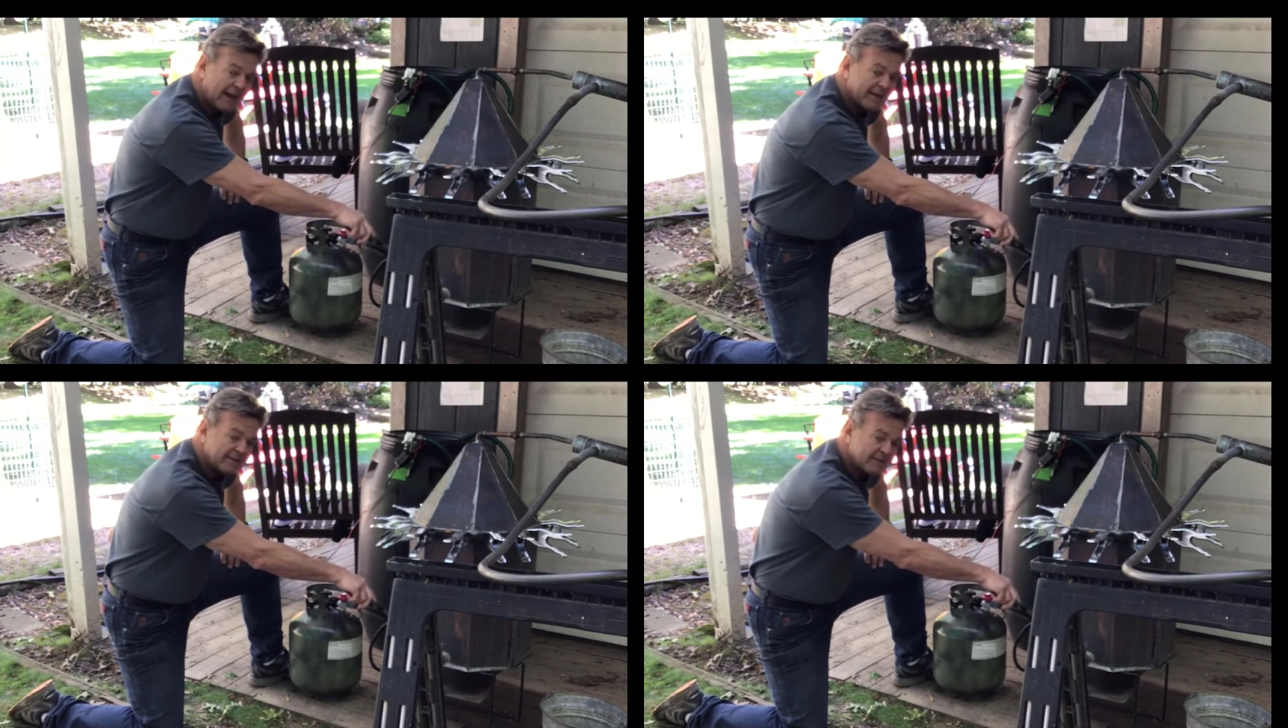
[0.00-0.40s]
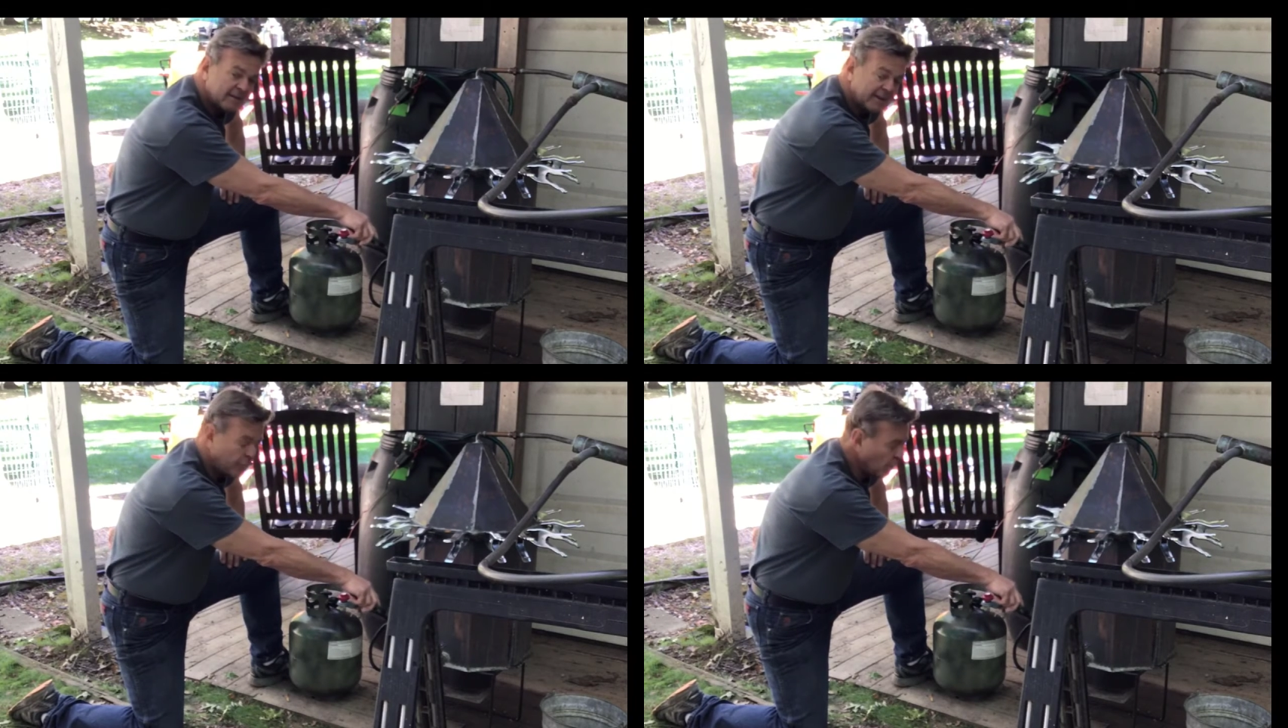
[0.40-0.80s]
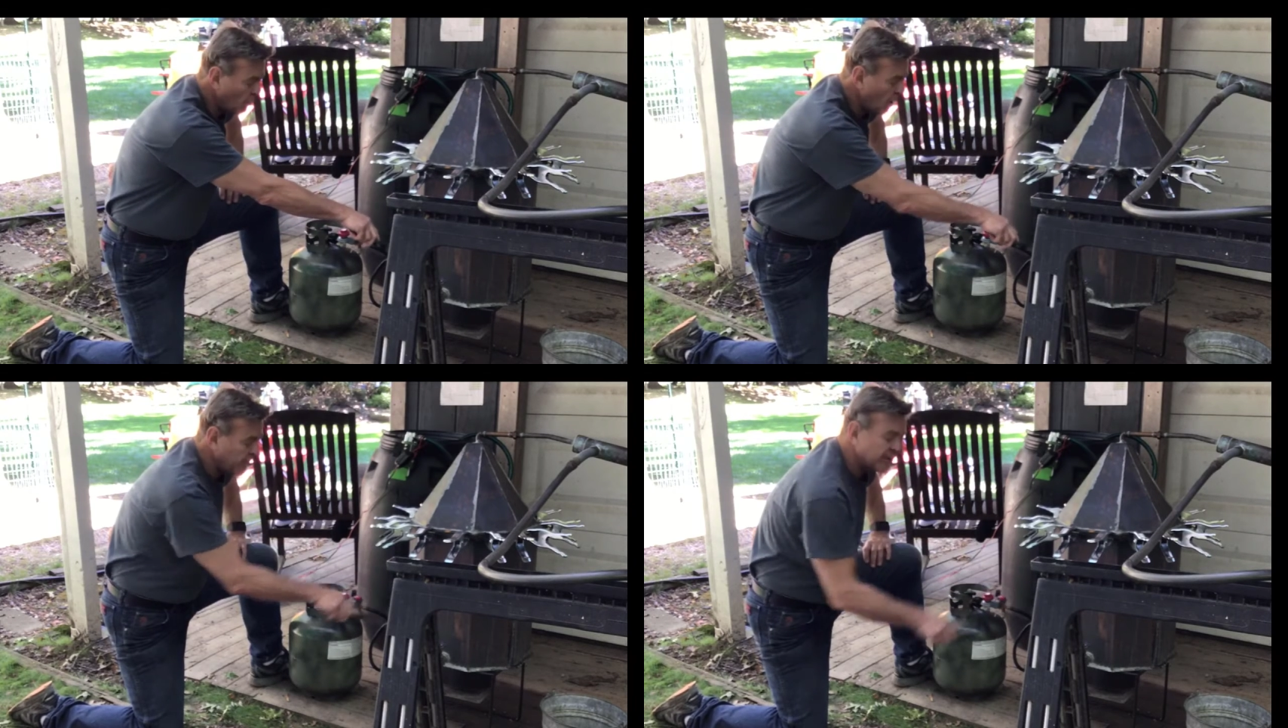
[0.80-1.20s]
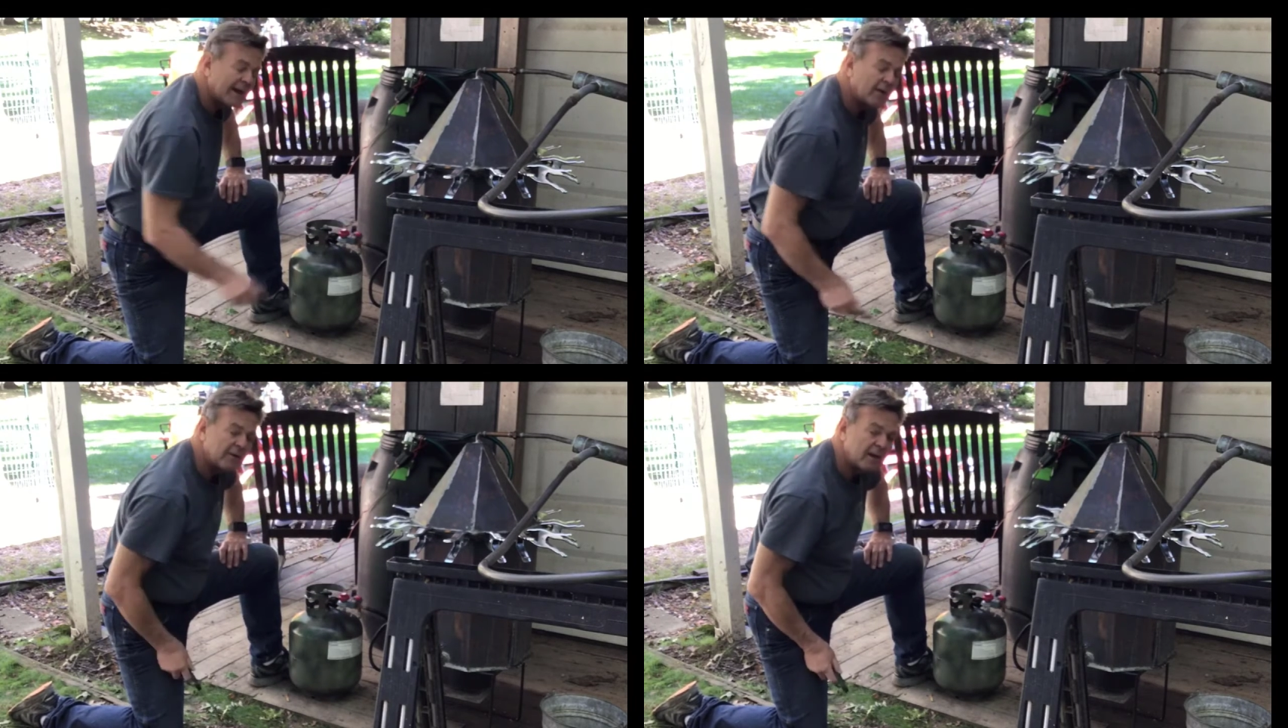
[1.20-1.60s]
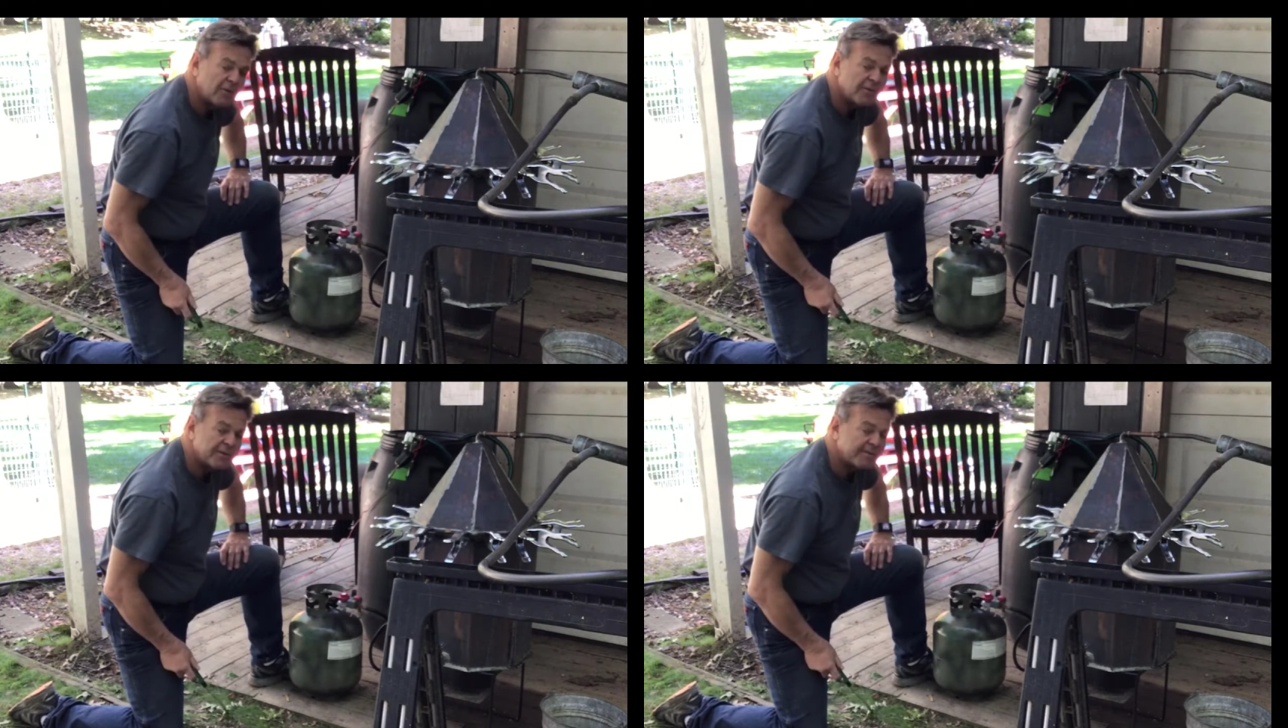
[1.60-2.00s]
as liquid water down
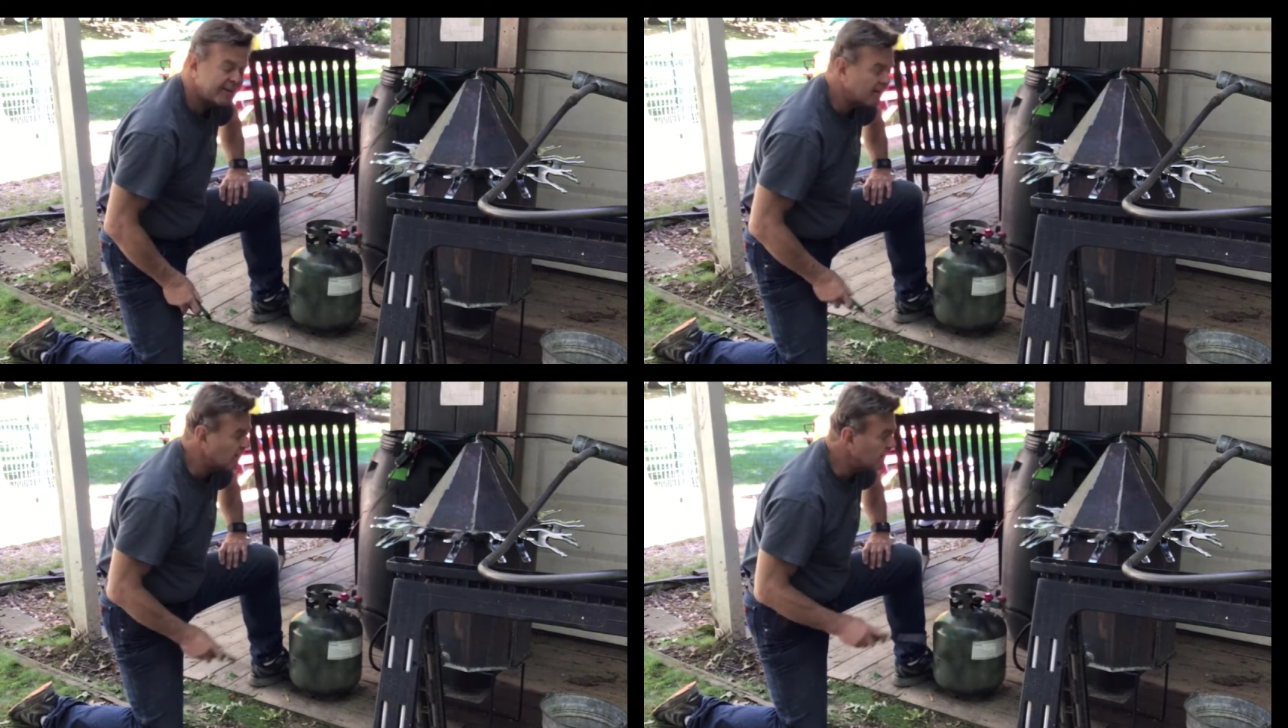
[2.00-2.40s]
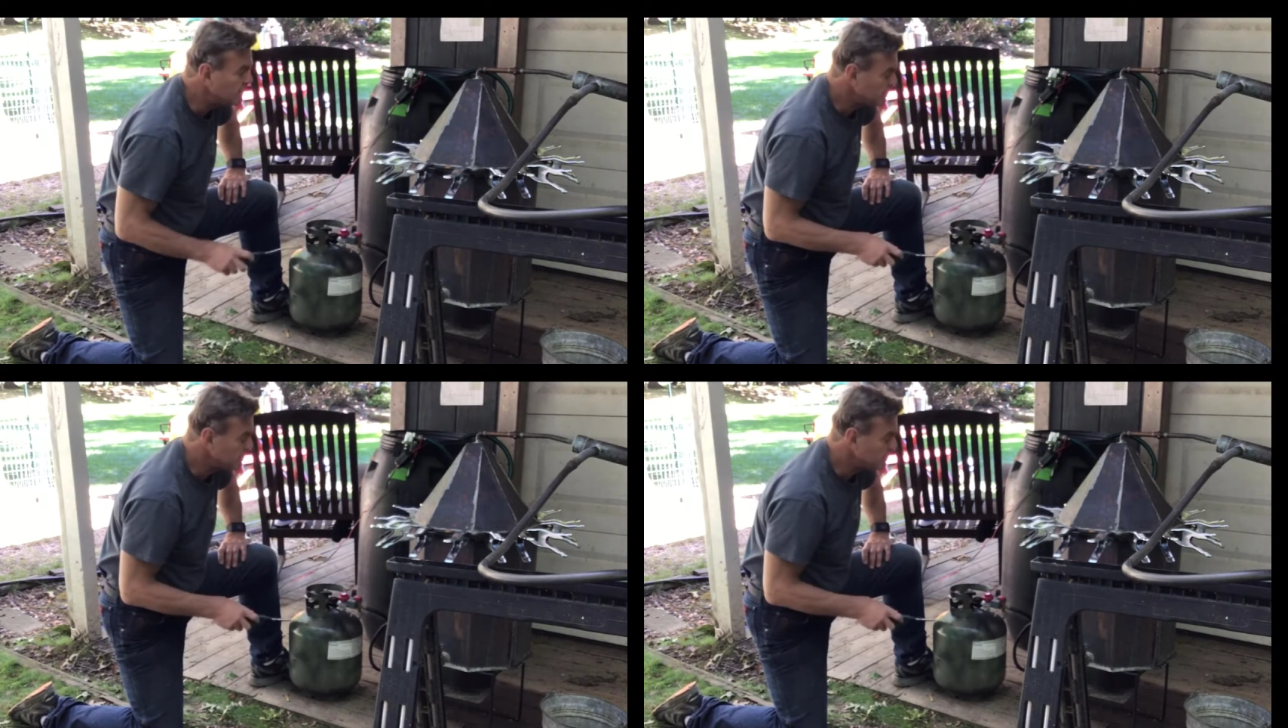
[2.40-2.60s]
here in the still.